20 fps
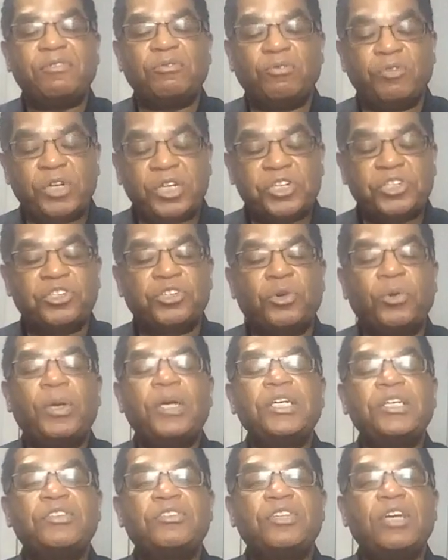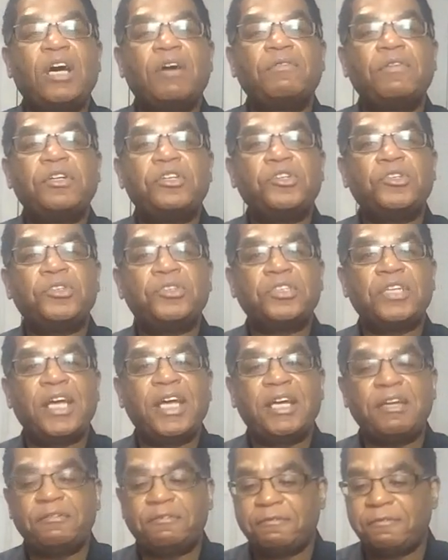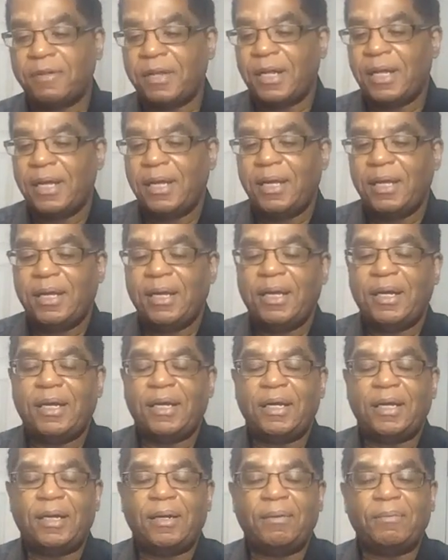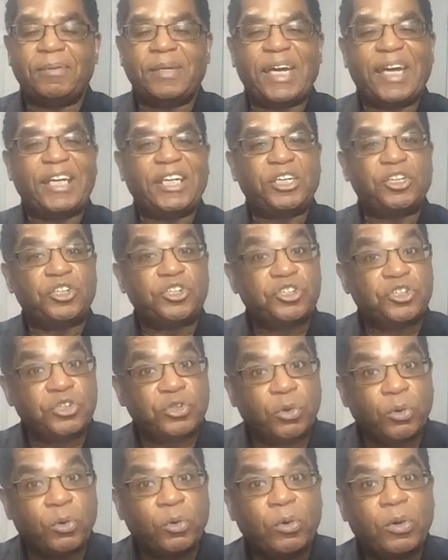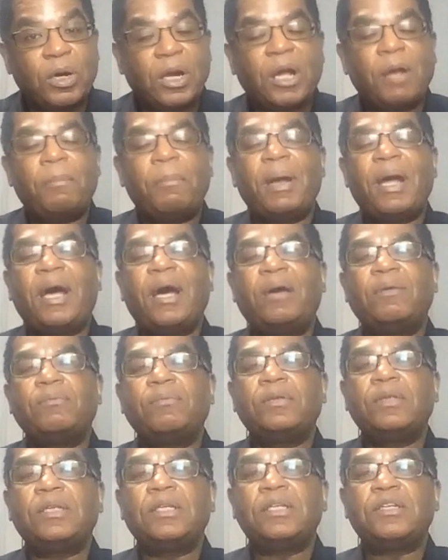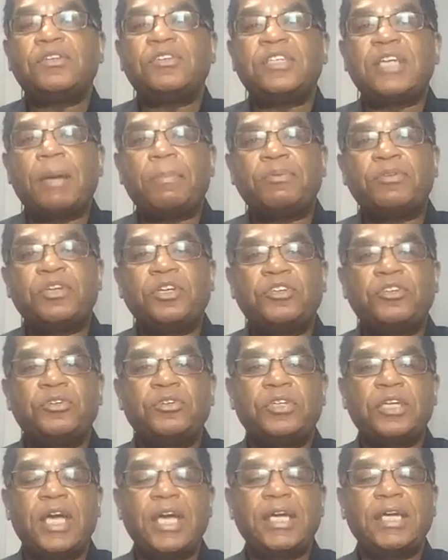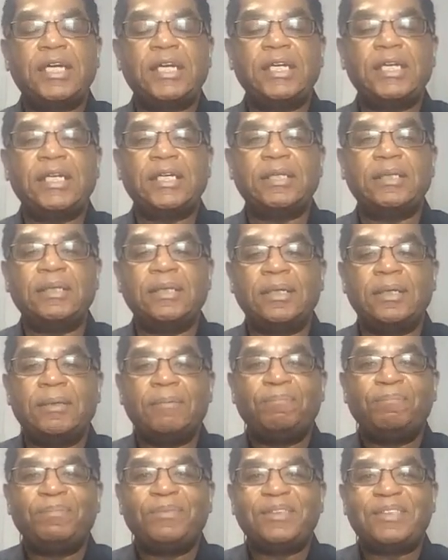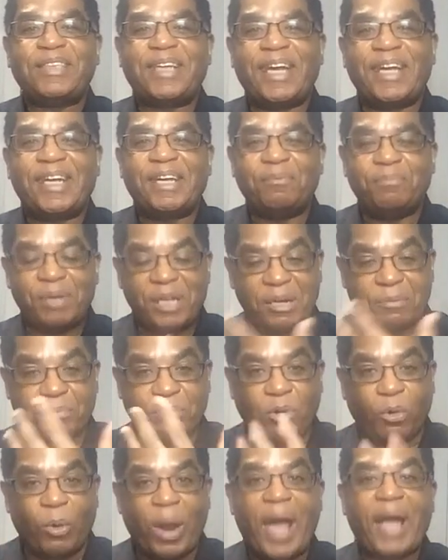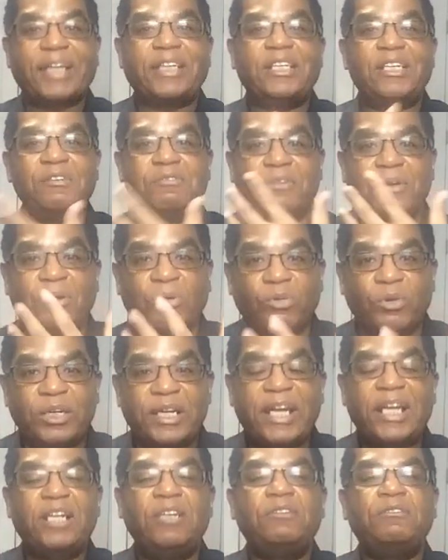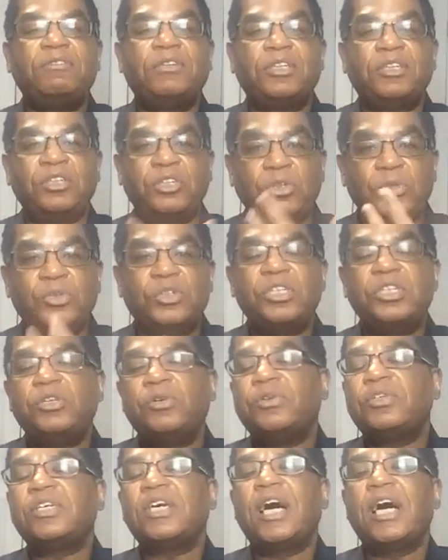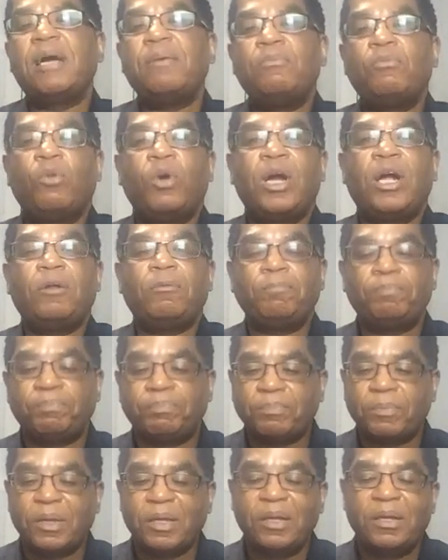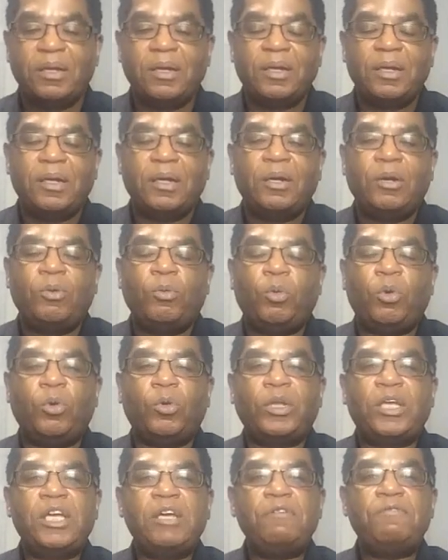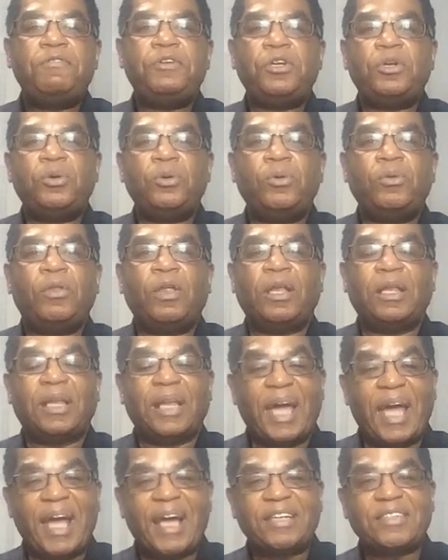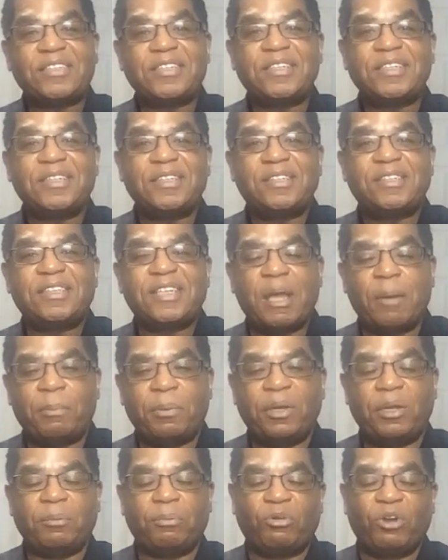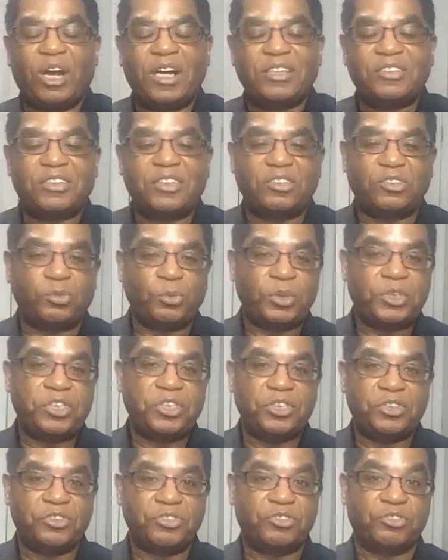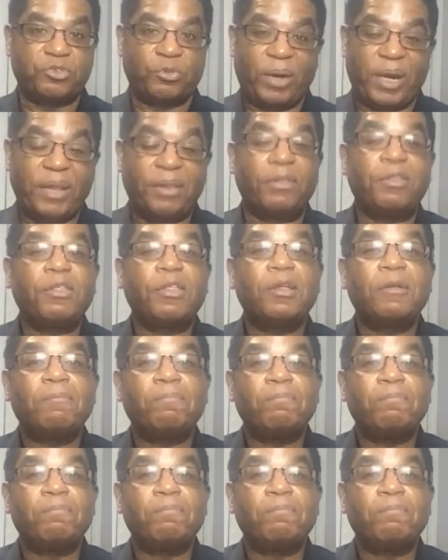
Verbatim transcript: and reassuring yourself that you're safe, getting sure about the steps that you're taking, and being proactive and creative and using your time well, will give you the last step in the process, which is strength.